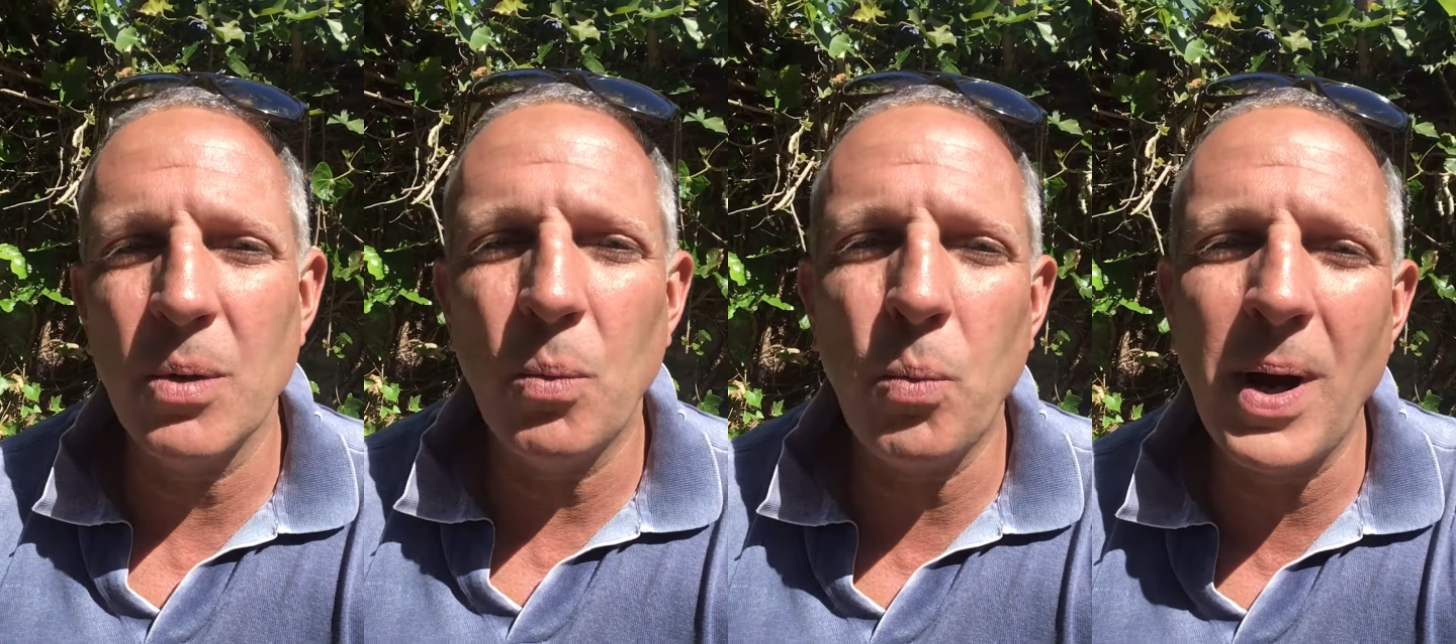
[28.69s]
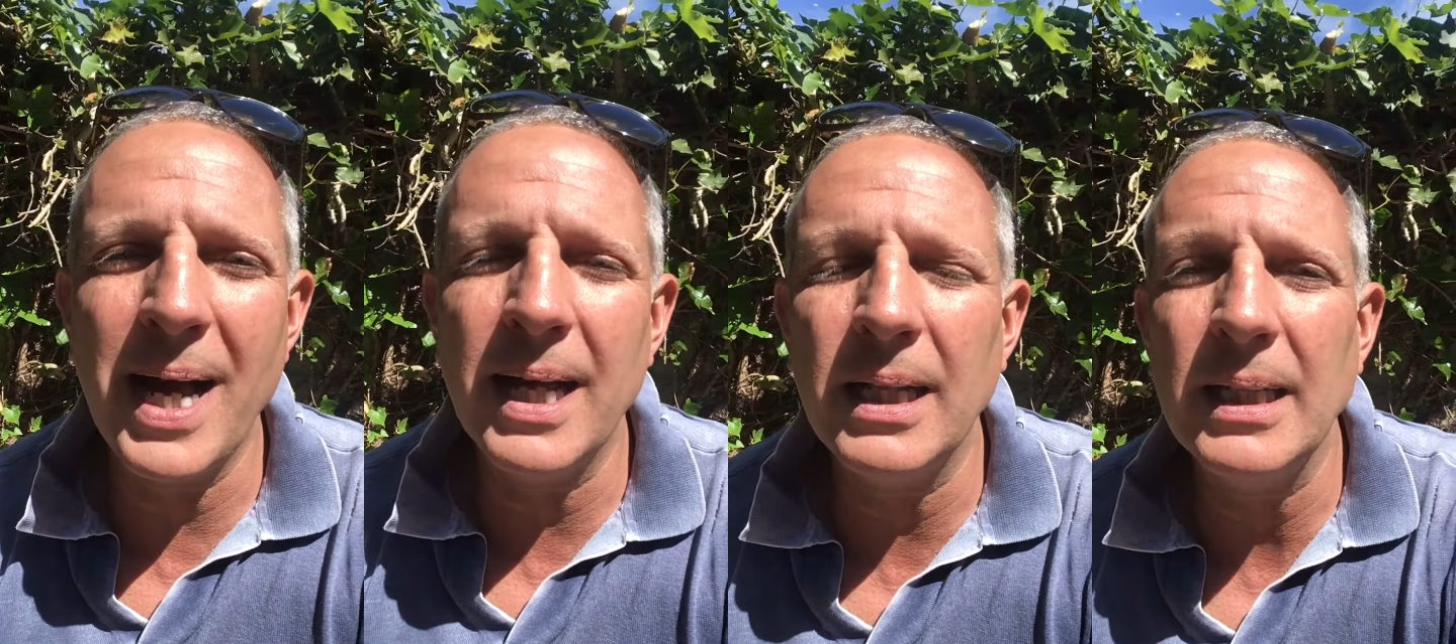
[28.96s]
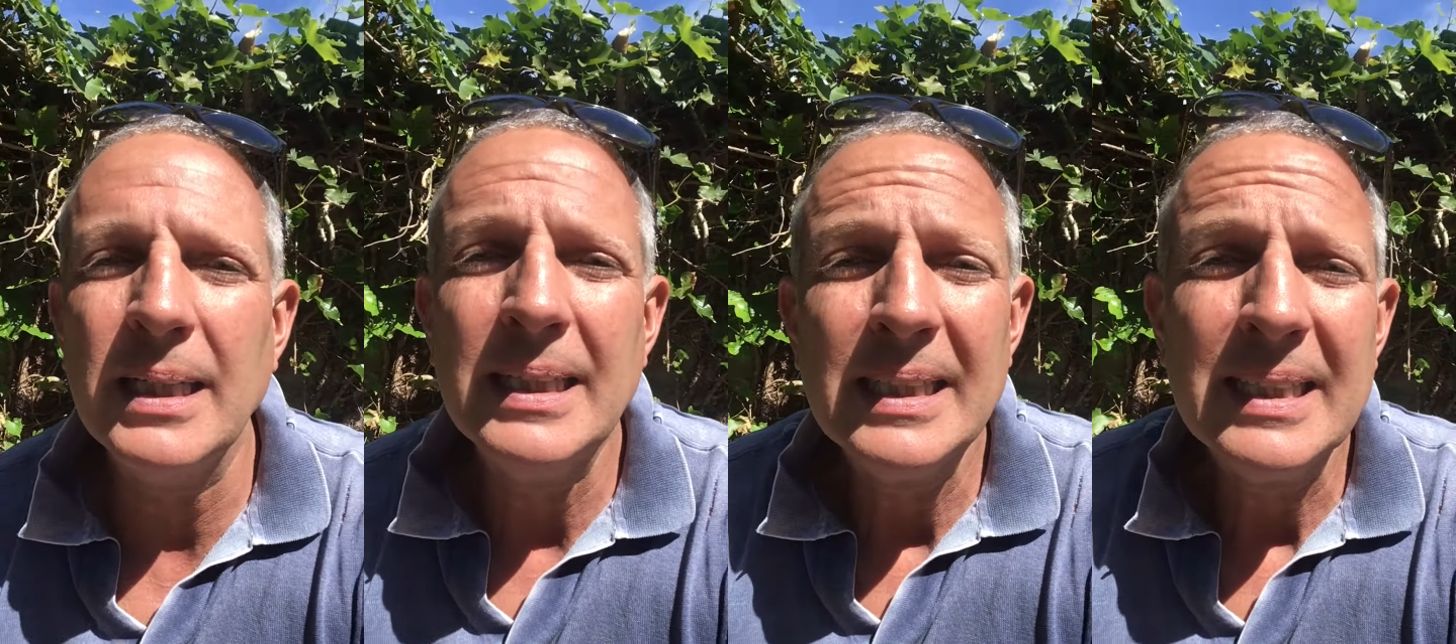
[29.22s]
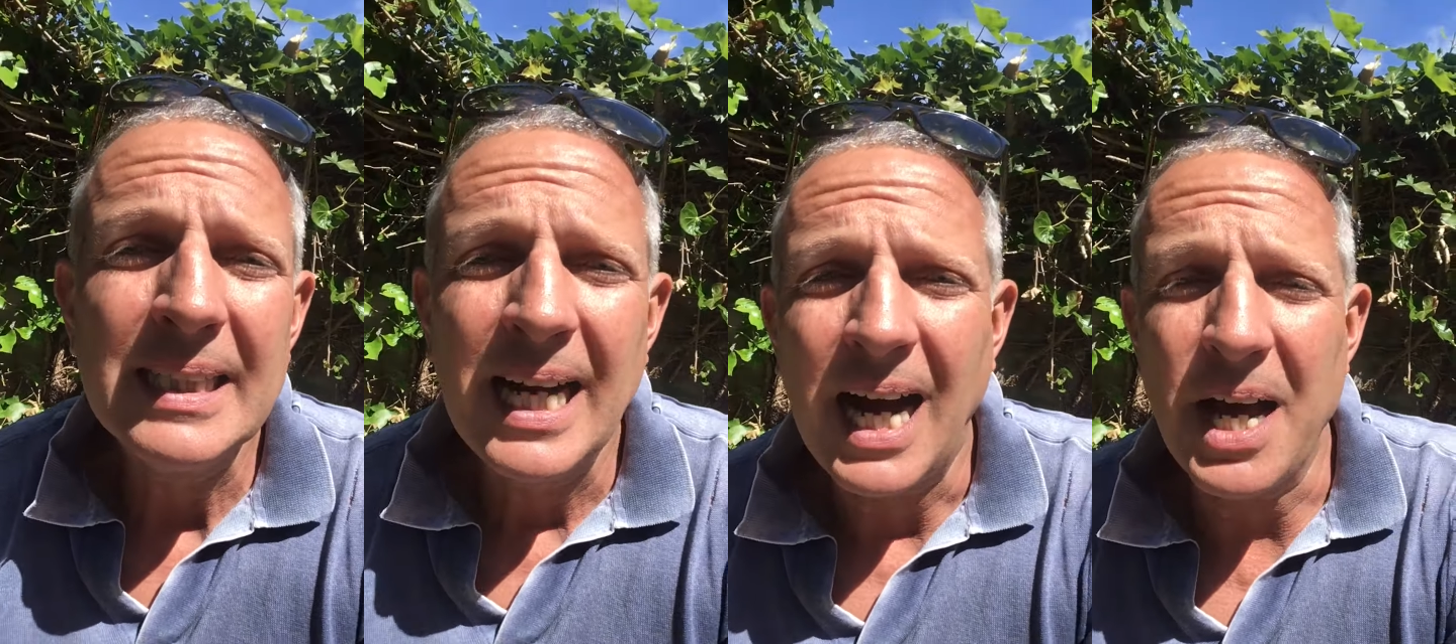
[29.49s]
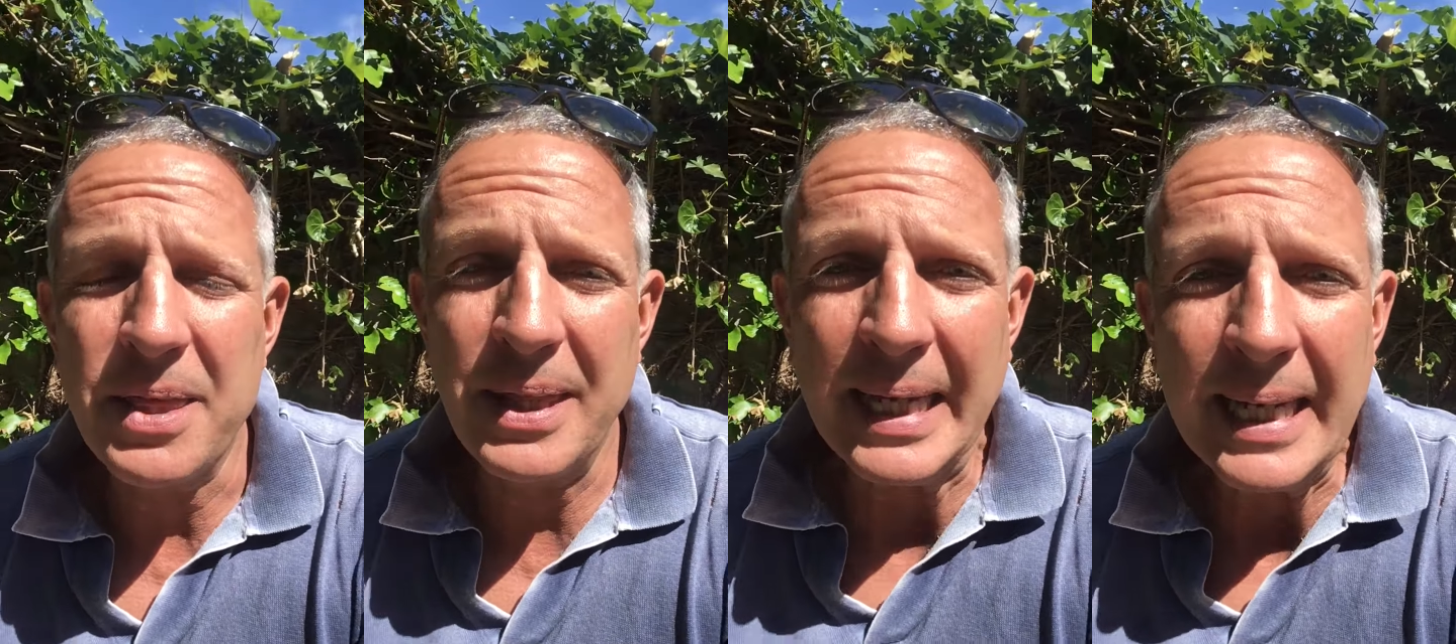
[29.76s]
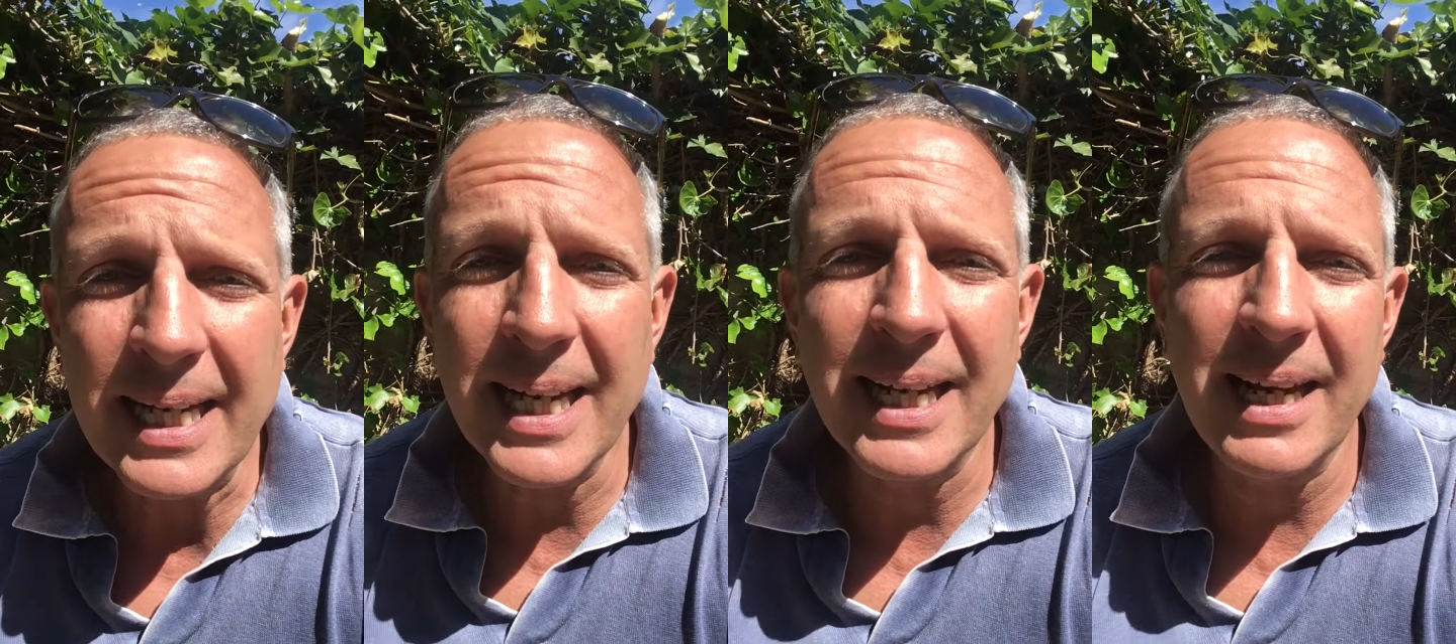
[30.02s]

Well, I think